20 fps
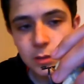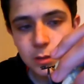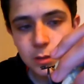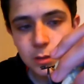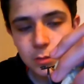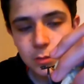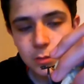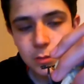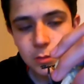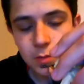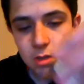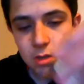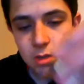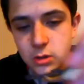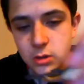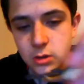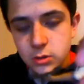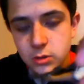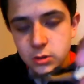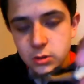But, you know,
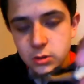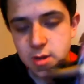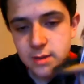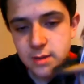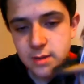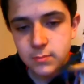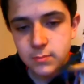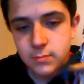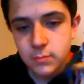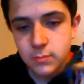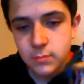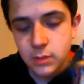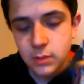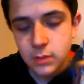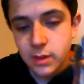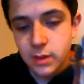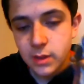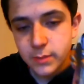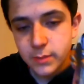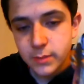you need a lot of
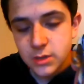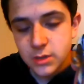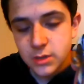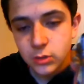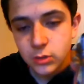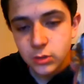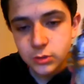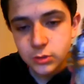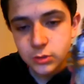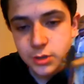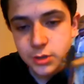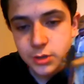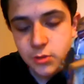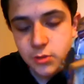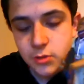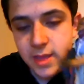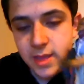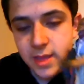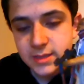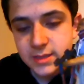materials to do that
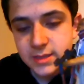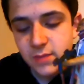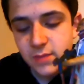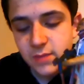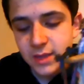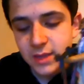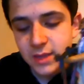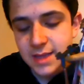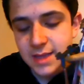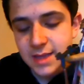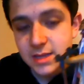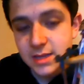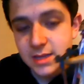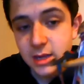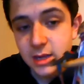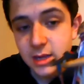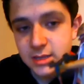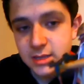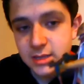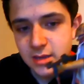and stuff like that. It's not
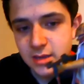easy.